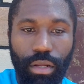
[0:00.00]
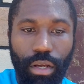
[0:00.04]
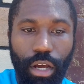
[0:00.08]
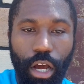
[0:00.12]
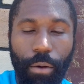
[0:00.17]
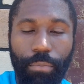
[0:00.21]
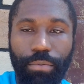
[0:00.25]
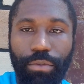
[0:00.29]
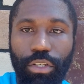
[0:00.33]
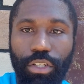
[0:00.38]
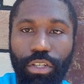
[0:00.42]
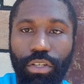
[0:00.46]

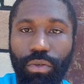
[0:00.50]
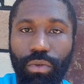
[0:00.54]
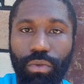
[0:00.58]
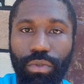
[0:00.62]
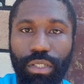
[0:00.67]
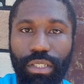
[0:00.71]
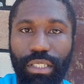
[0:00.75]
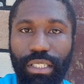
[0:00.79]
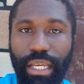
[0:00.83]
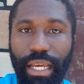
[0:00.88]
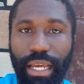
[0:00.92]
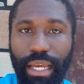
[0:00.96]
up to you
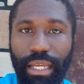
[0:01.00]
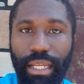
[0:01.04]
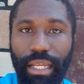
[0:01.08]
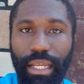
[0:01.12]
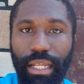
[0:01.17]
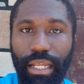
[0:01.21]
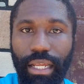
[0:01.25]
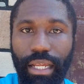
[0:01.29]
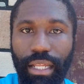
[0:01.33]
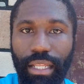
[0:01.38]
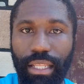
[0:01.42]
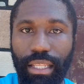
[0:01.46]
to say
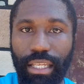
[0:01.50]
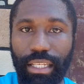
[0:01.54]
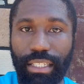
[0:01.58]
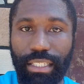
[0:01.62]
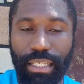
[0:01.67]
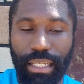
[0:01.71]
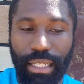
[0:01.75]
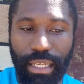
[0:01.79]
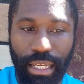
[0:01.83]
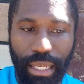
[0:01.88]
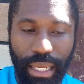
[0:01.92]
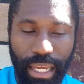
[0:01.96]

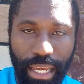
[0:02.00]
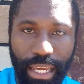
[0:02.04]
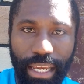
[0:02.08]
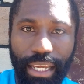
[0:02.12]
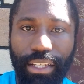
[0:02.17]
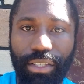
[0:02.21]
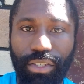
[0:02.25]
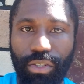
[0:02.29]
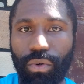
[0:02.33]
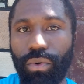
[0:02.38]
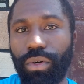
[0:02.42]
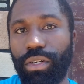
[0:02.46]
this
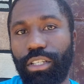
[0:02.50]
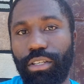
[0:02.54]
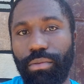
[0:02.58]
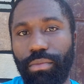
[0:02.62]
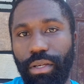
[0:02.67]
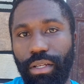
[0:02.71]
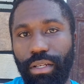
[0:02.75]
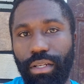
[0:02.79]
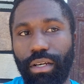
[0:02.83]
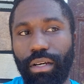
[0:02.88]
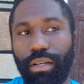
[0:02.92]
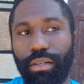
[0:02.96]
is going to
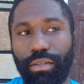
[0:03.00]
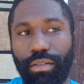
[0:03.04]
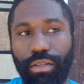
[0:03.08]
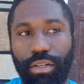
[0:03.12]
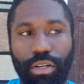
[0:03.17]
be done.